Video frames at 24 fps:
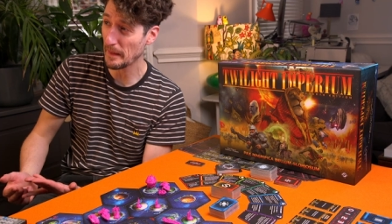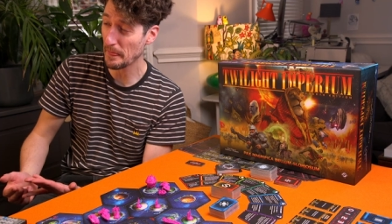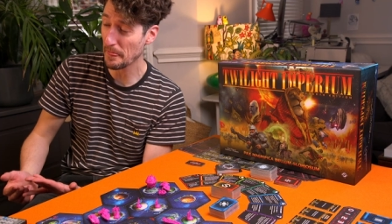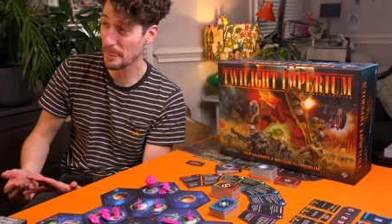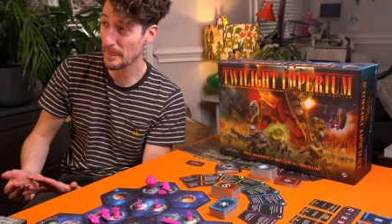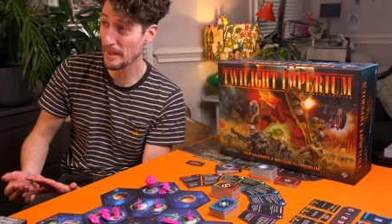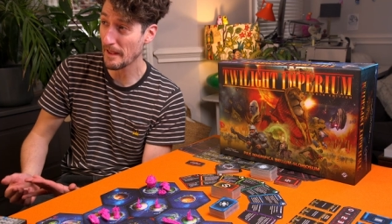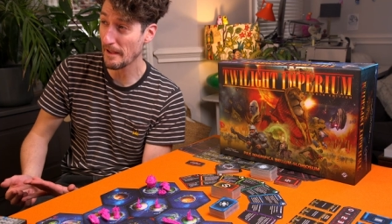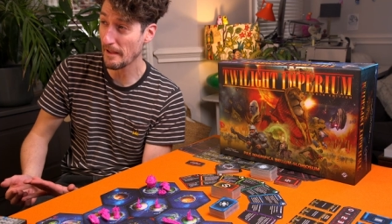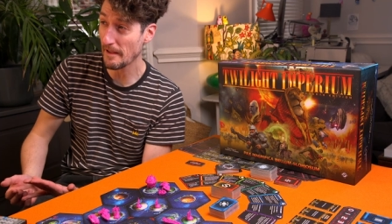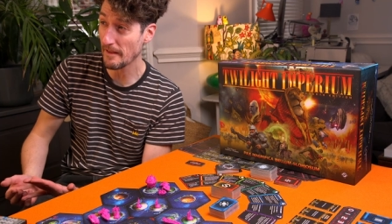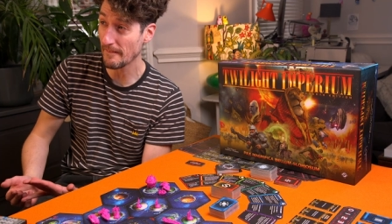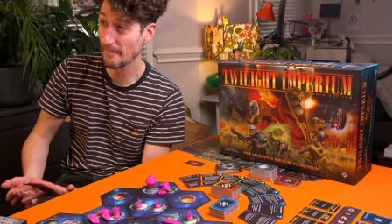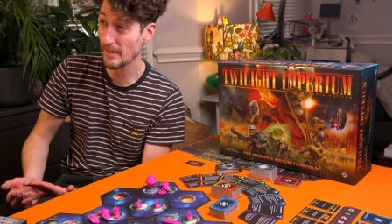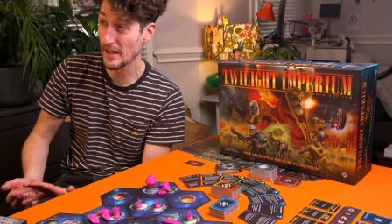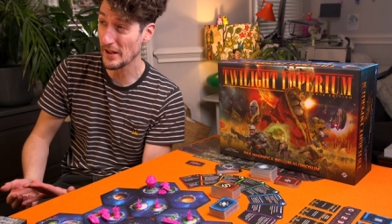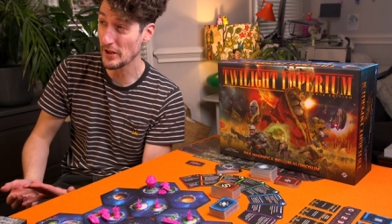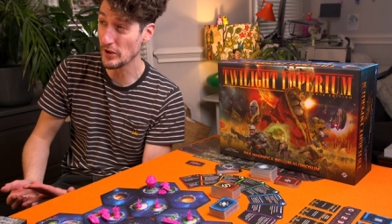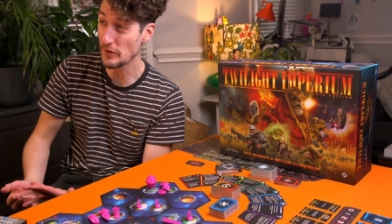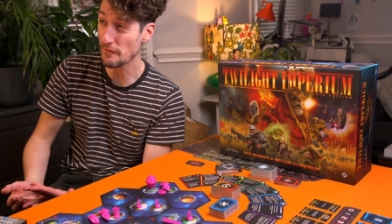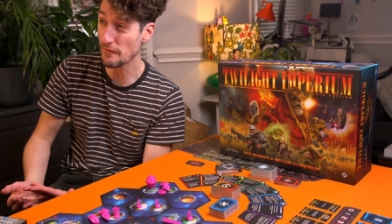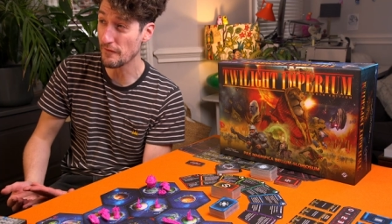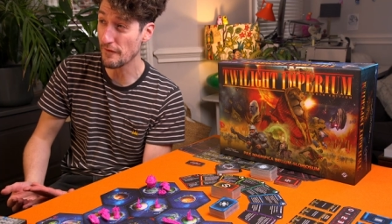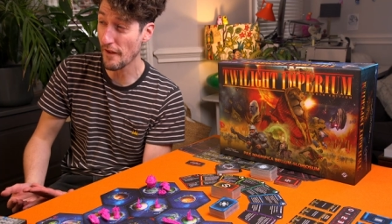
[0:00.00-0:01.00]
they're
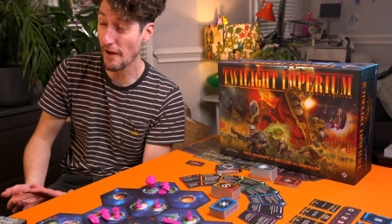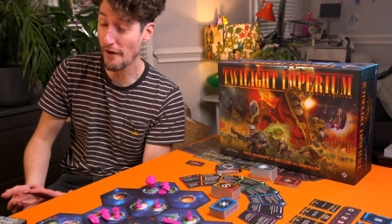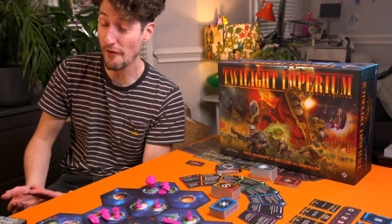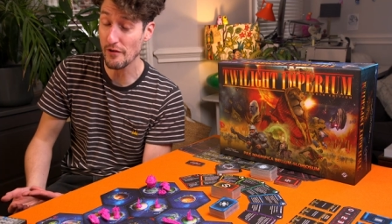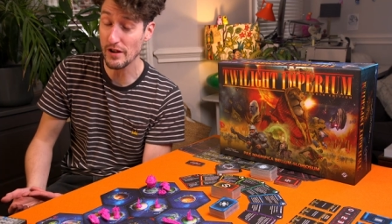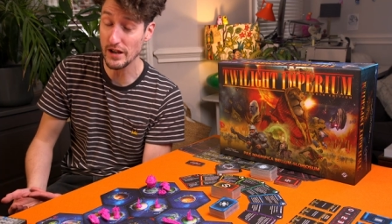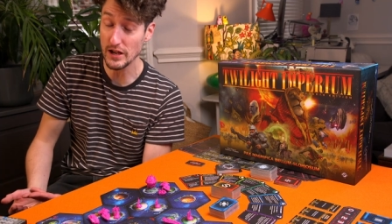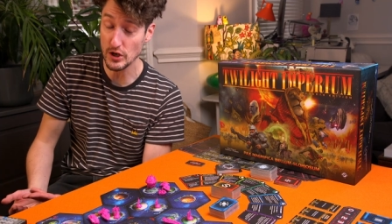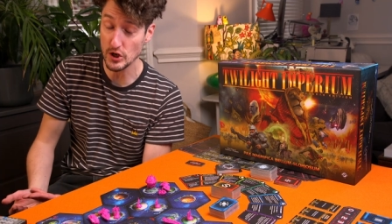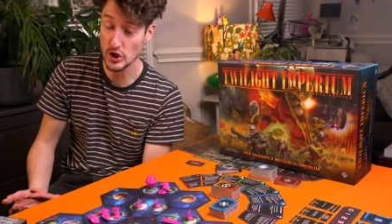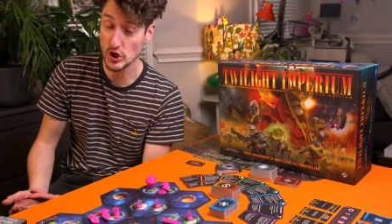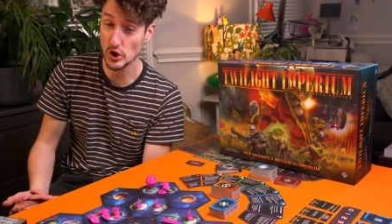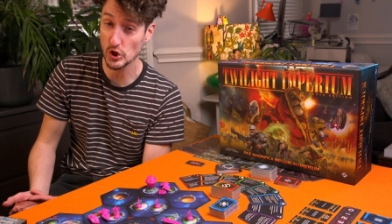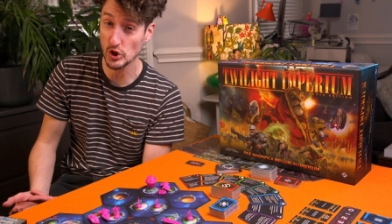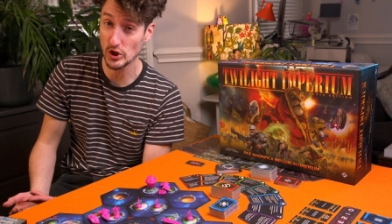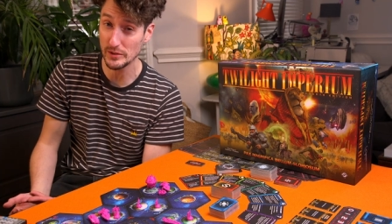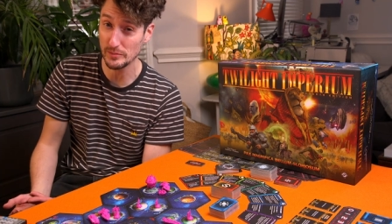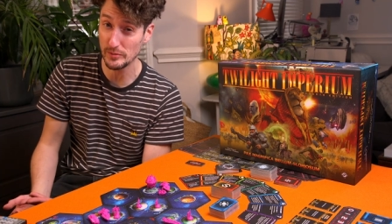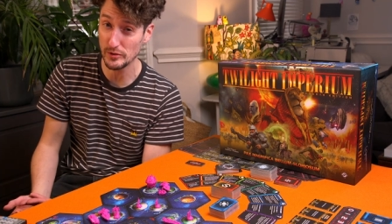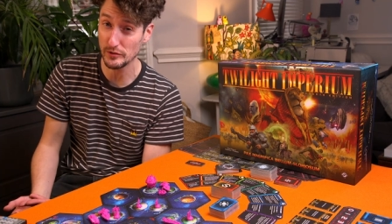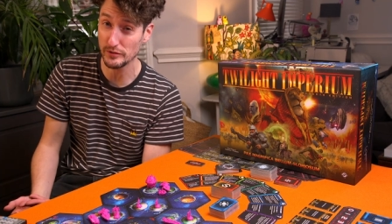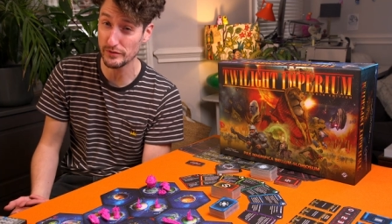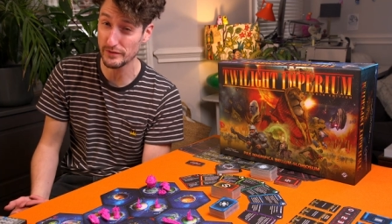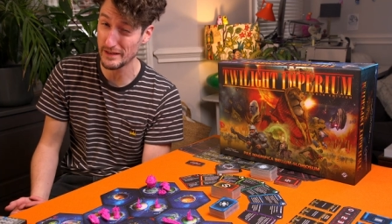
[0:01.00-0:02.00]
very
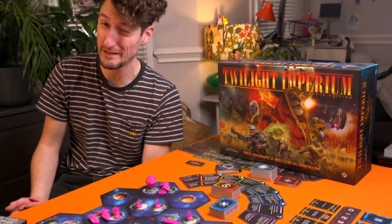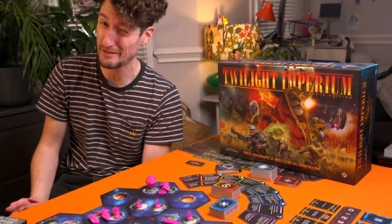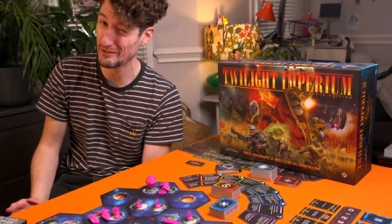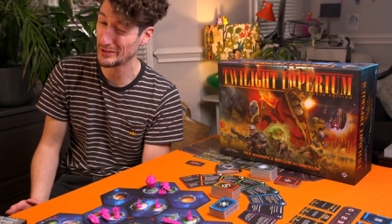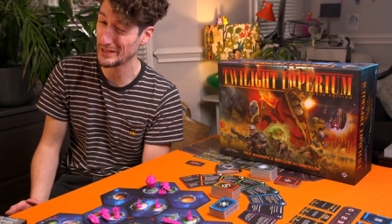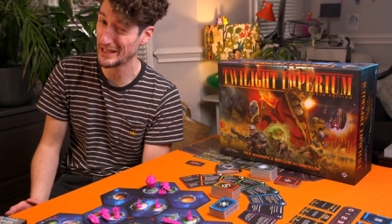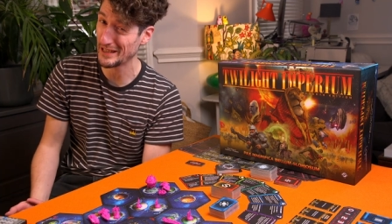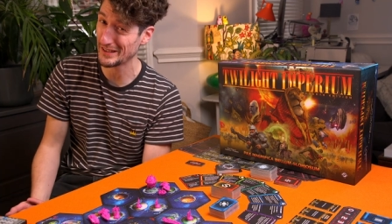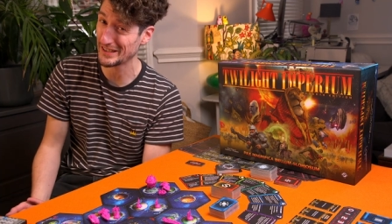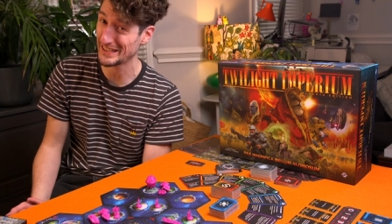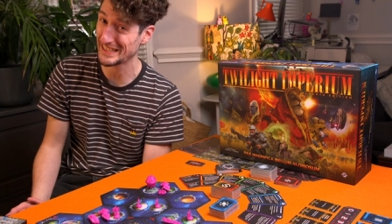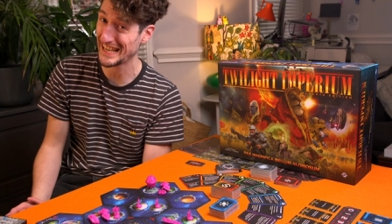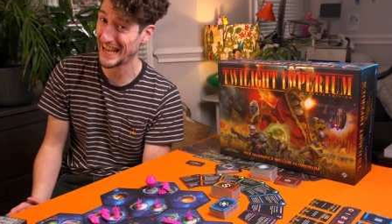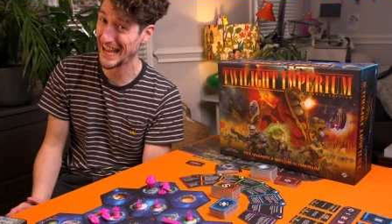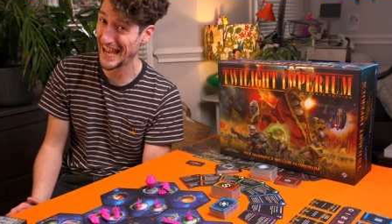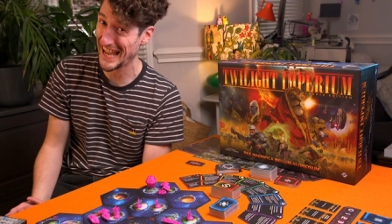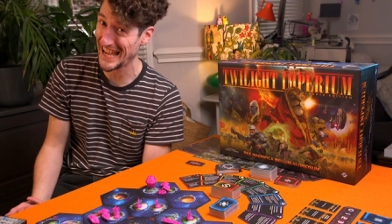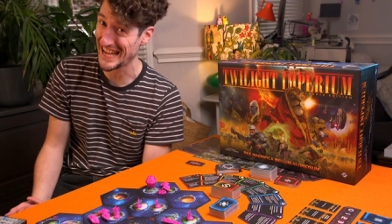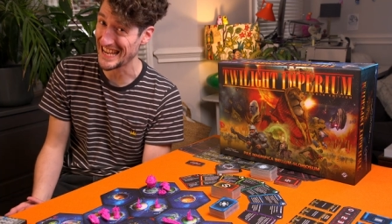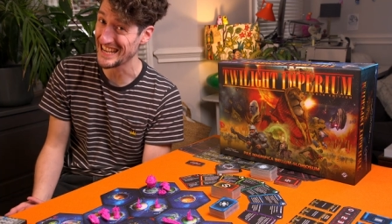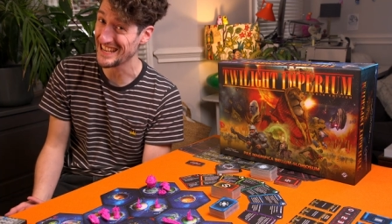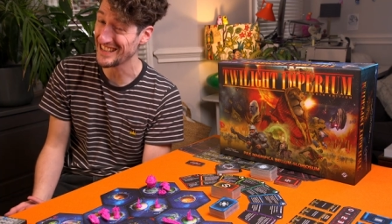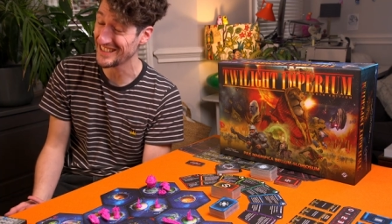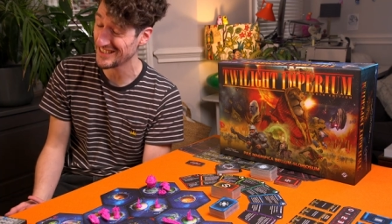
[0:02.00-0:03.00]
enjoyable for everyone else to
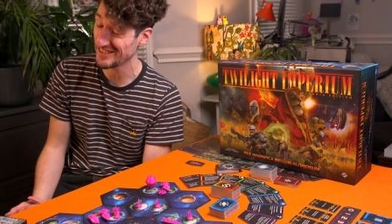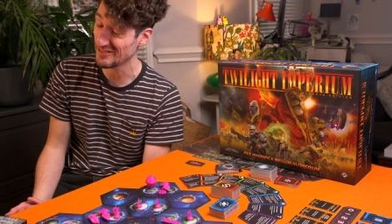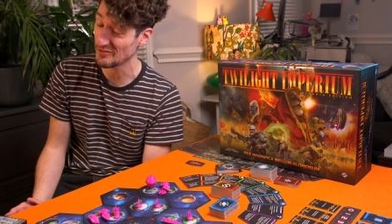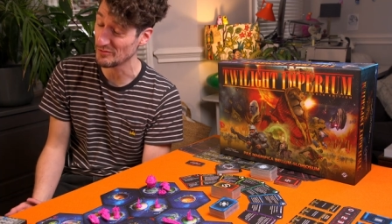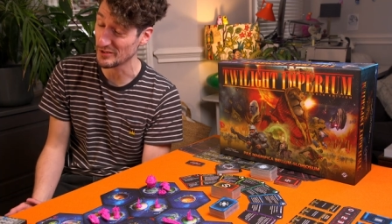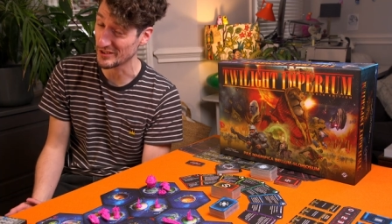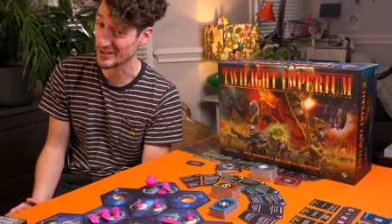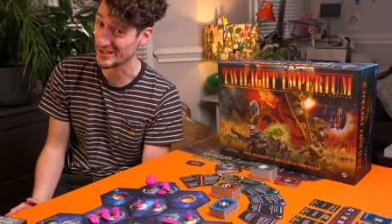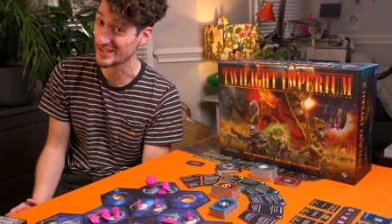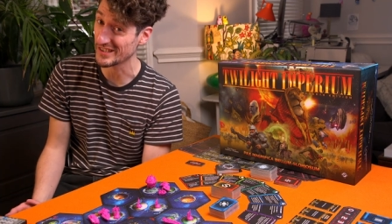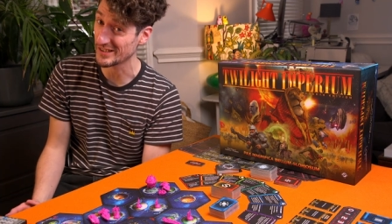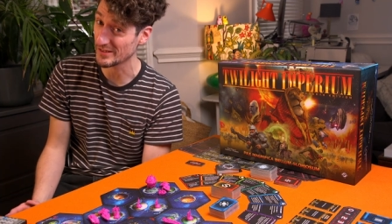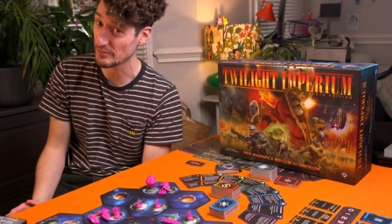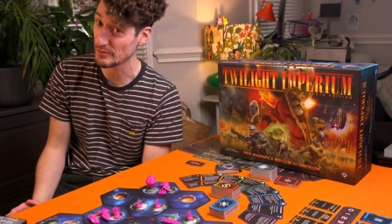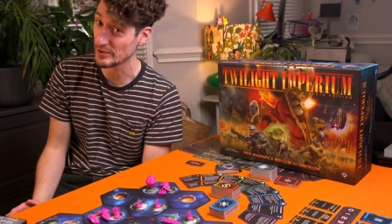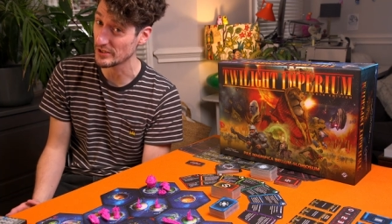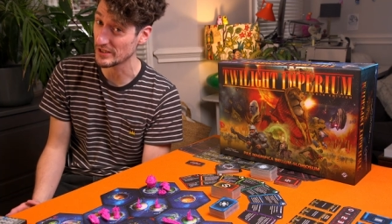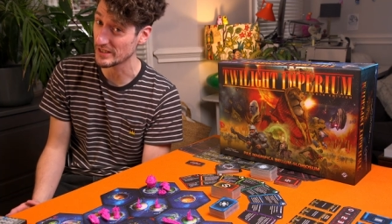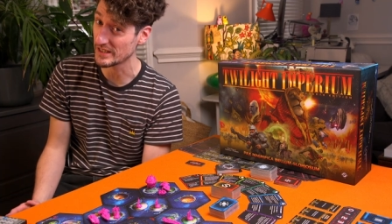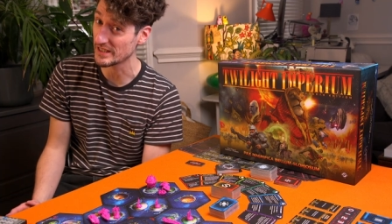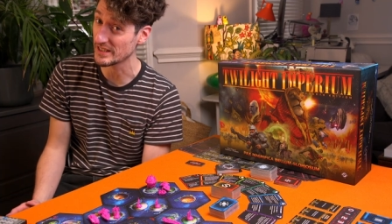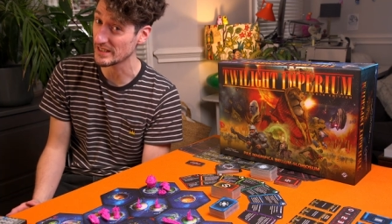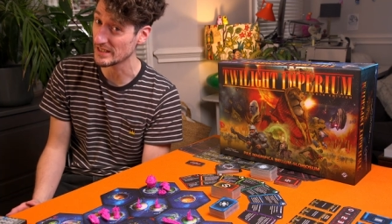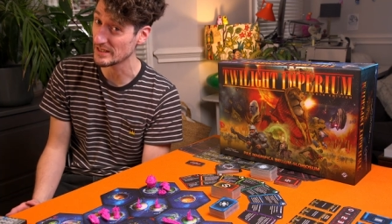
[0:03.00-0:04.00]
hate, which
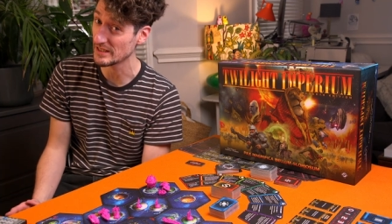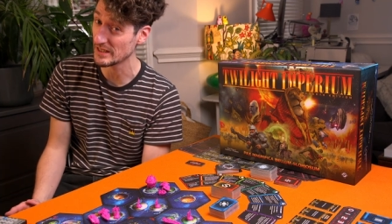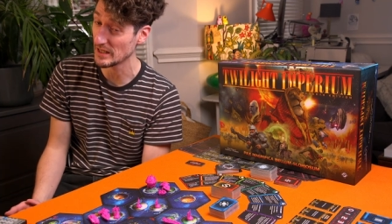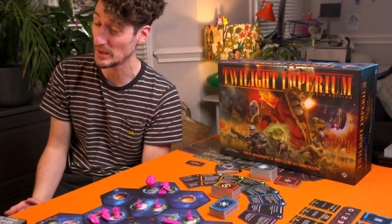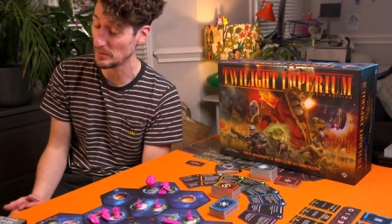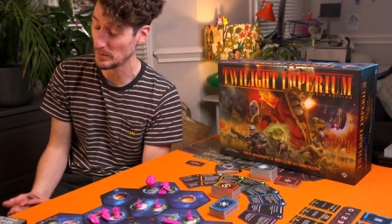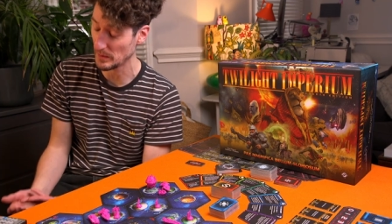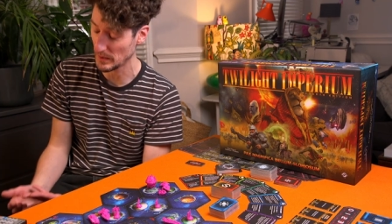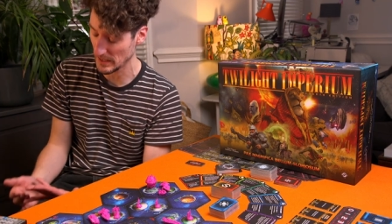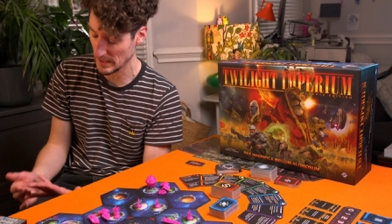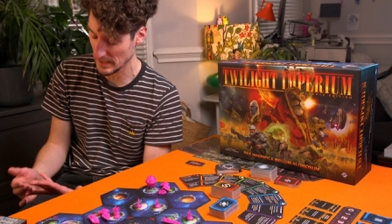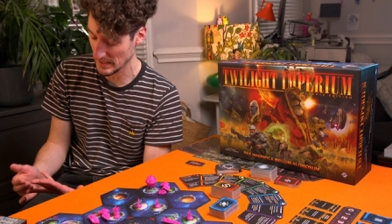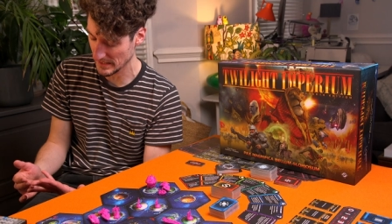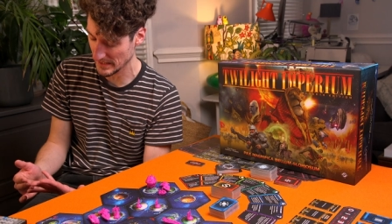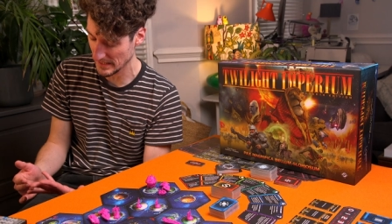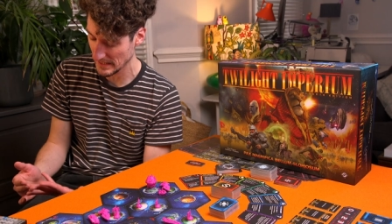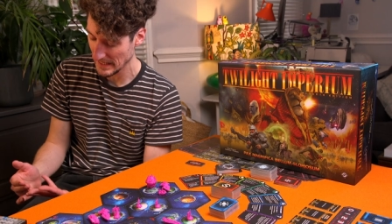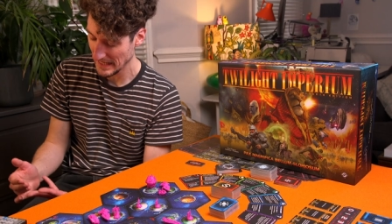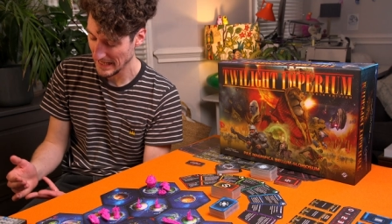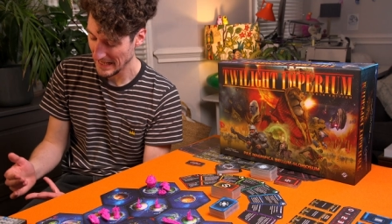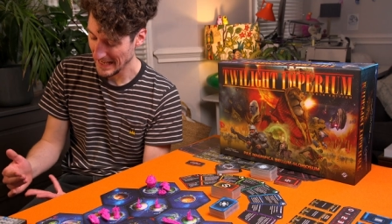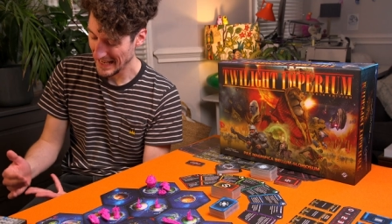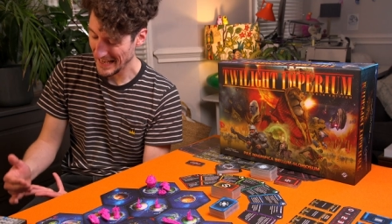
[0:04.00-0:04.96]
is a plus.